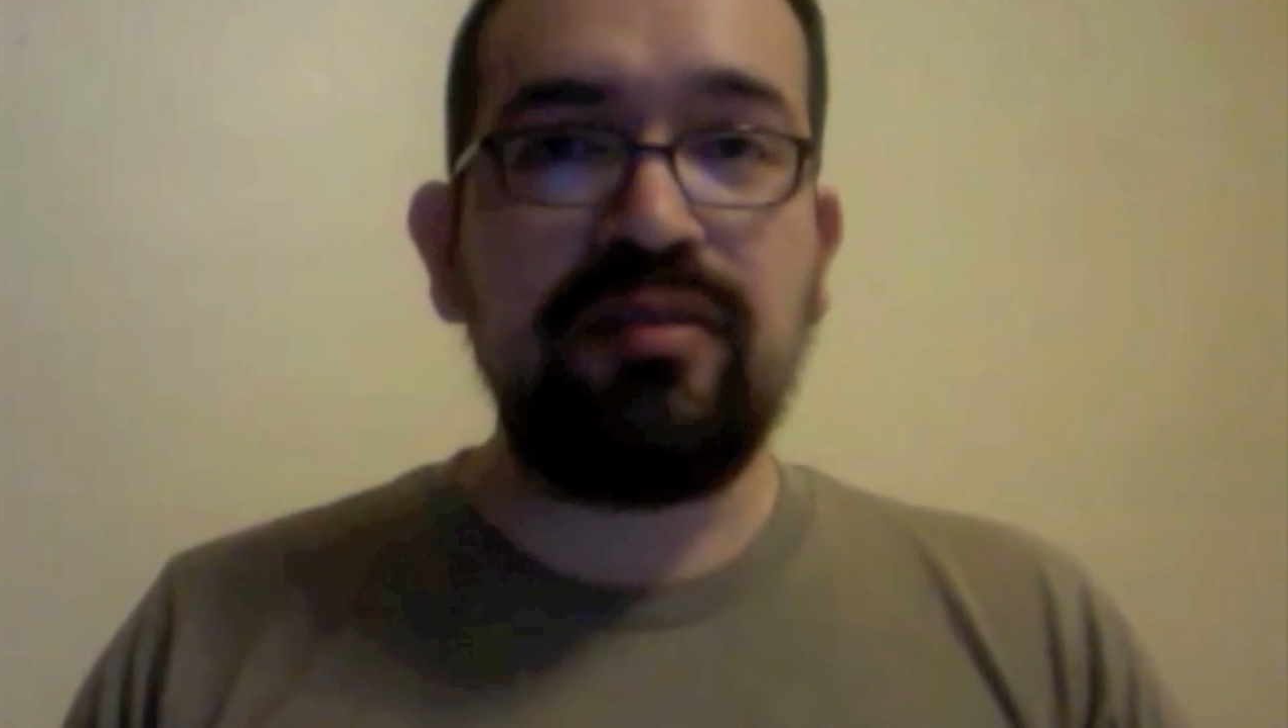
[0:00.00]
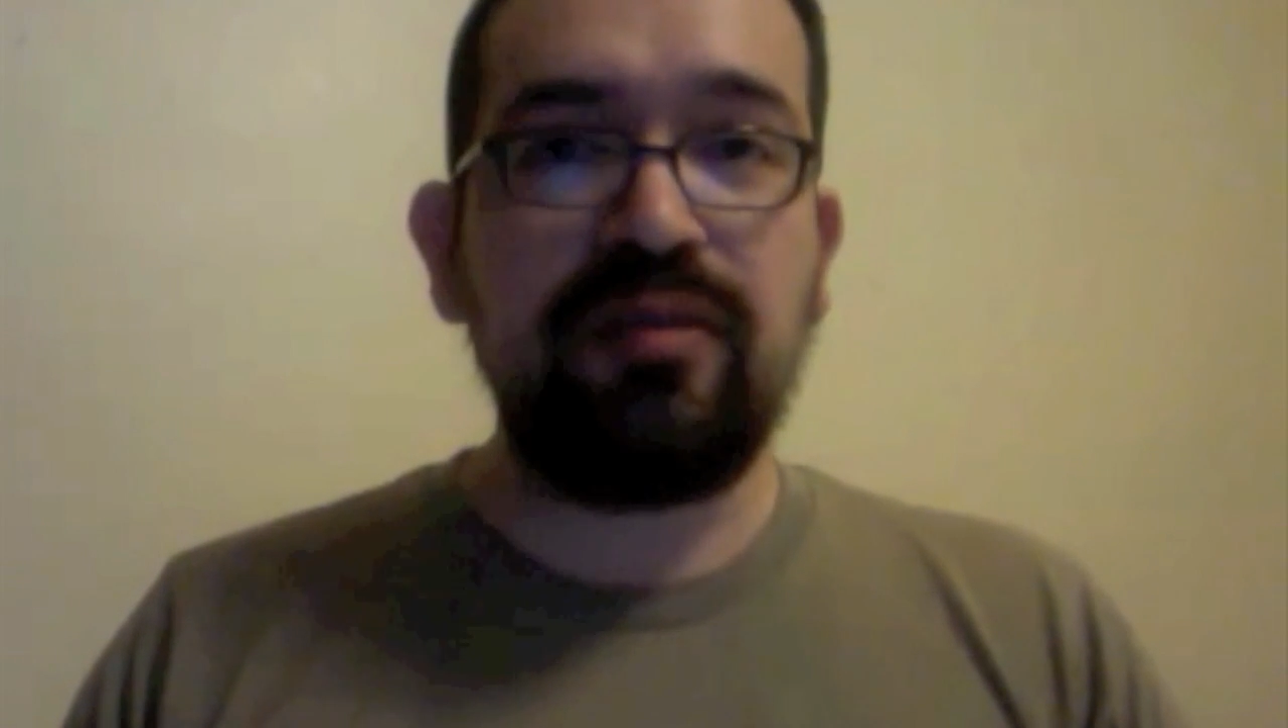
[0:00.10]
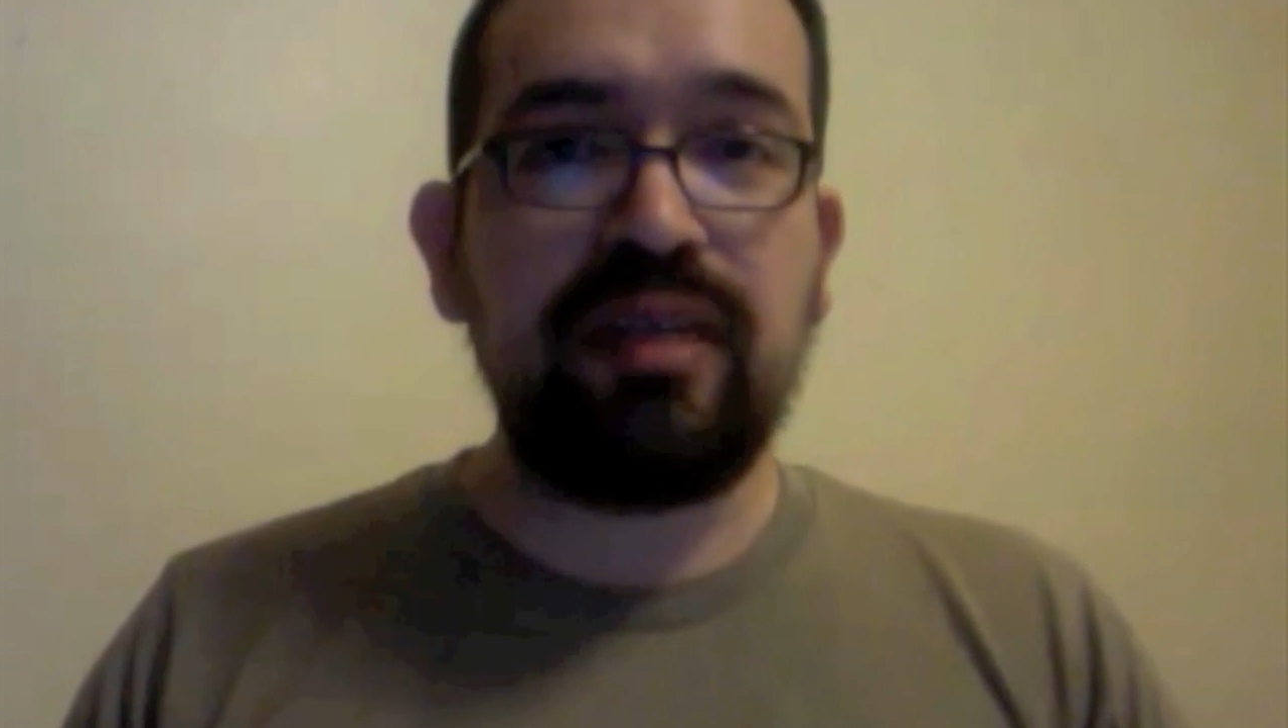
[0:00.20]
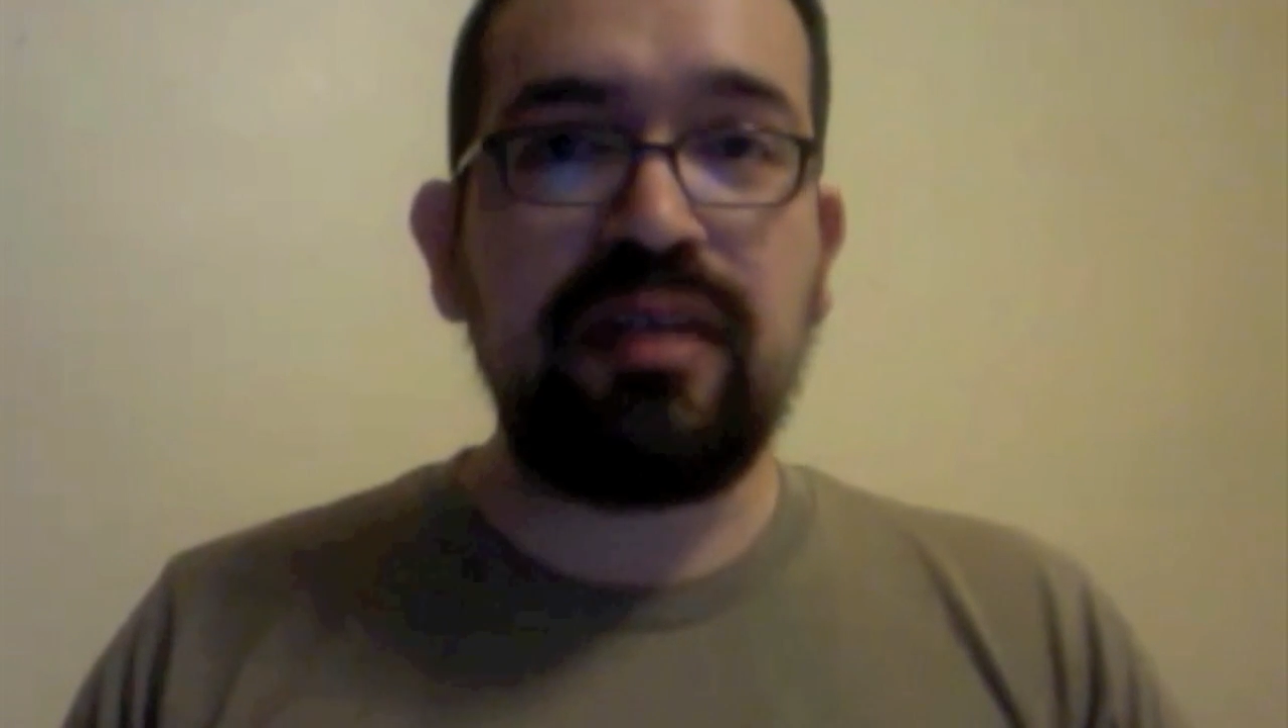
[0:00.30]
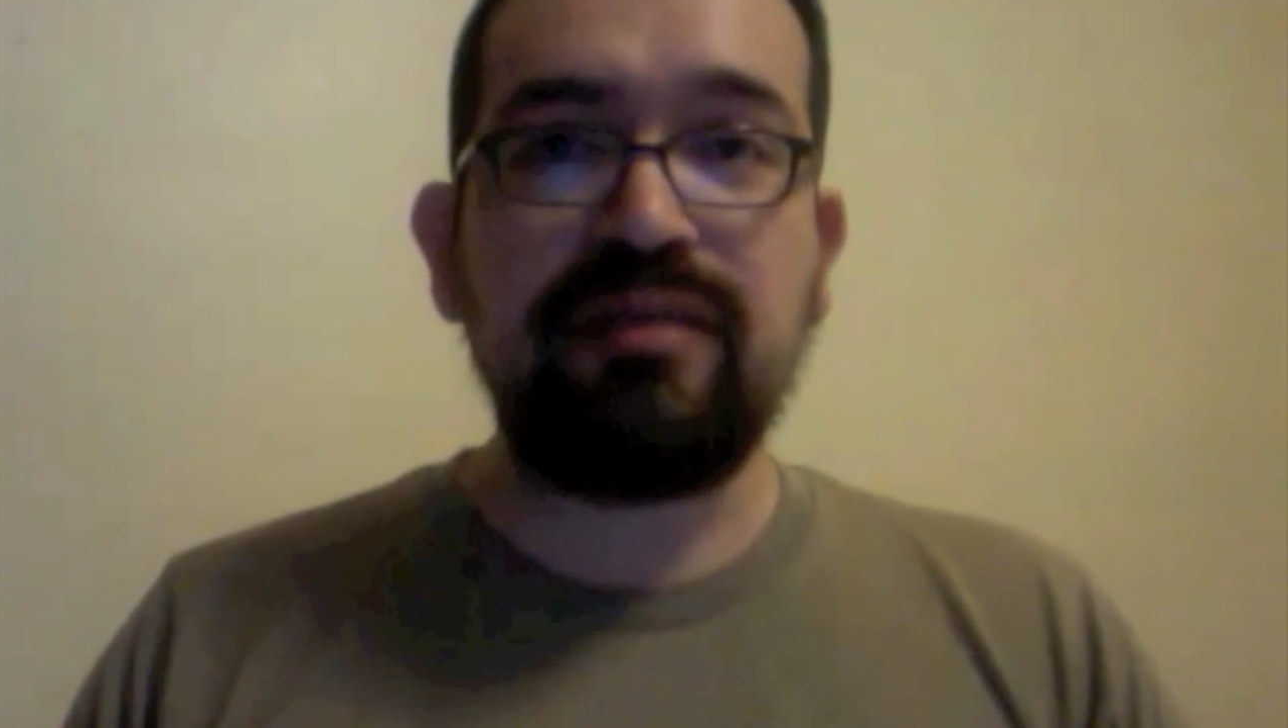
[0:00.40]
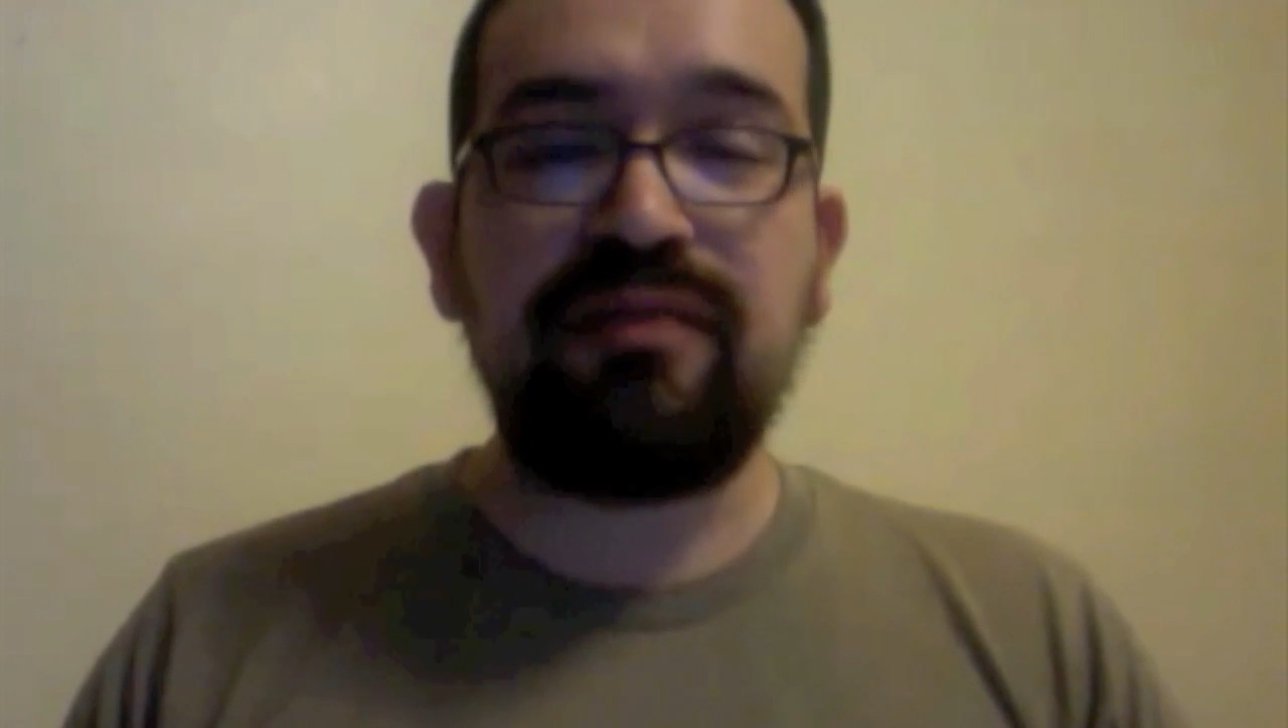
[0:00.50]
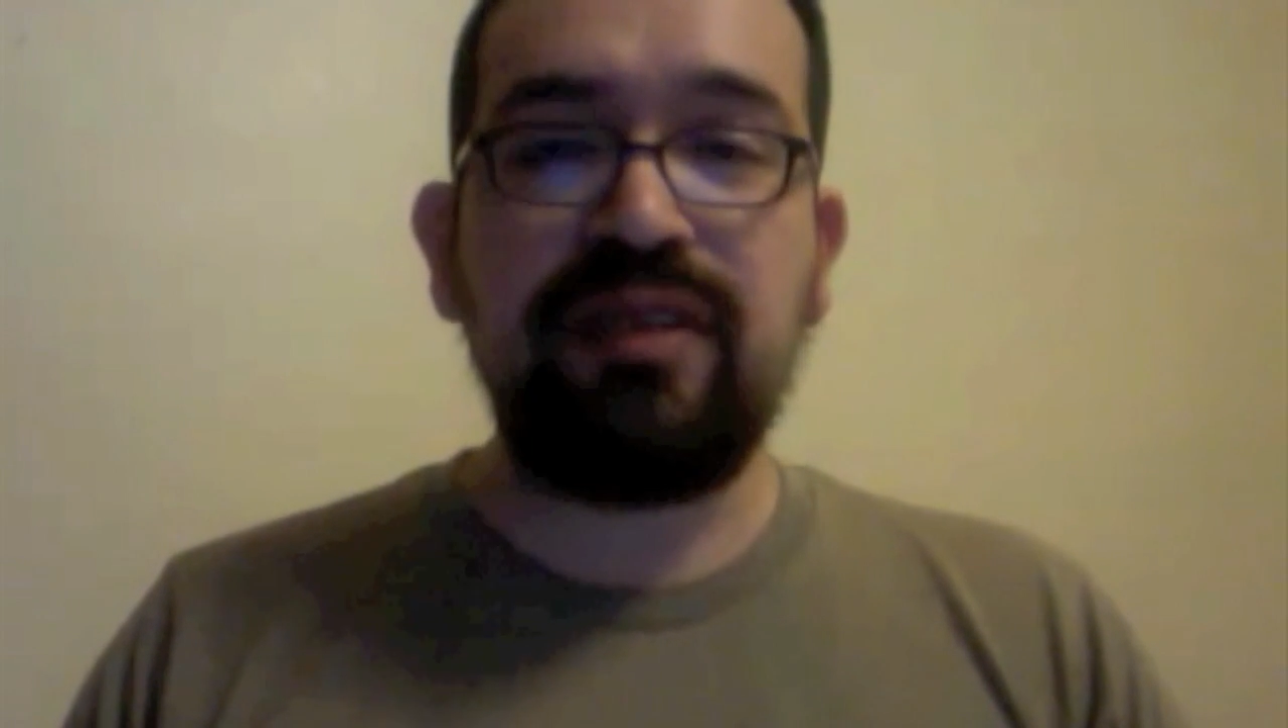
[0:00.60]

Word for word: 2,000